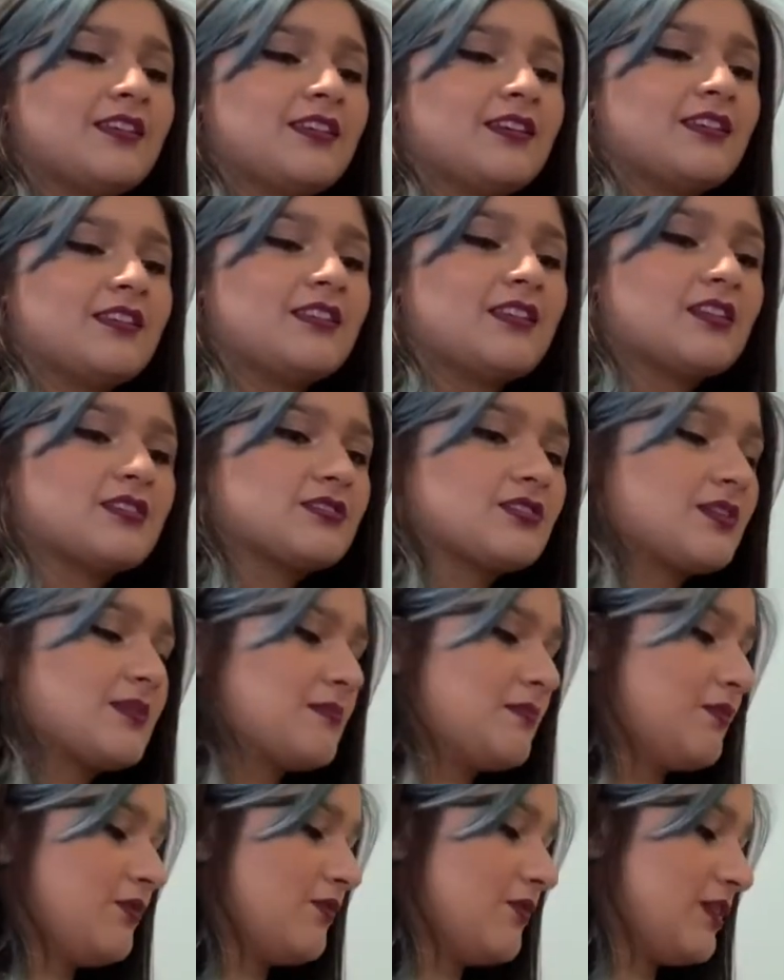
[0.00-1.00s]
As I'm
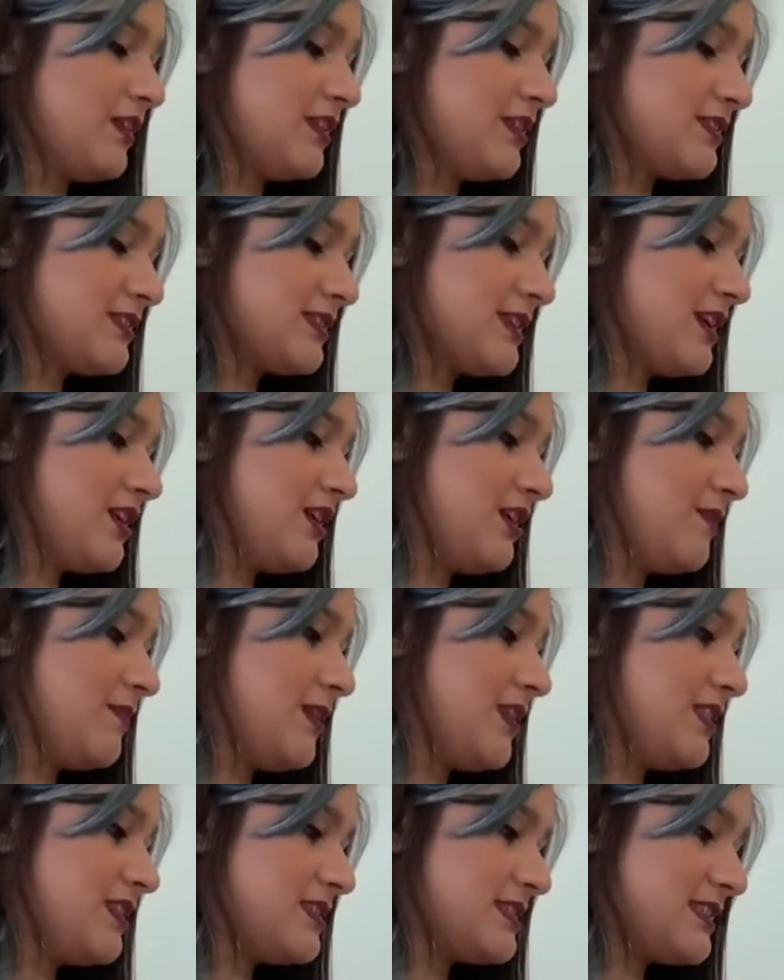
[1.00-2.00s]
moving, it's giving me
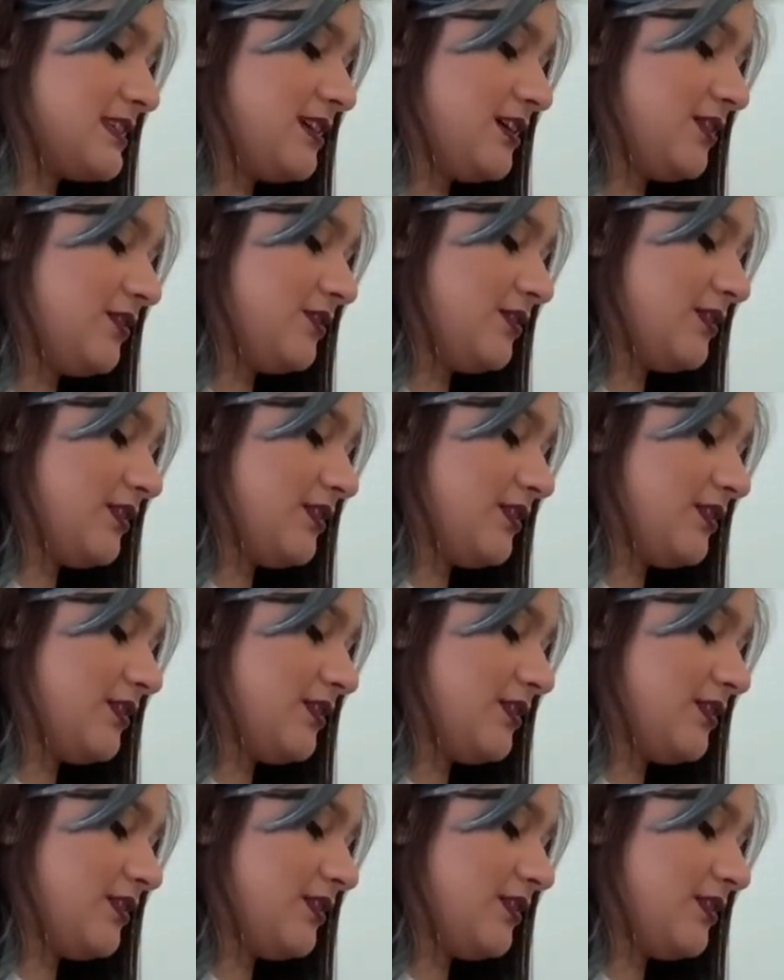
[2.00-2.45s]
the sound.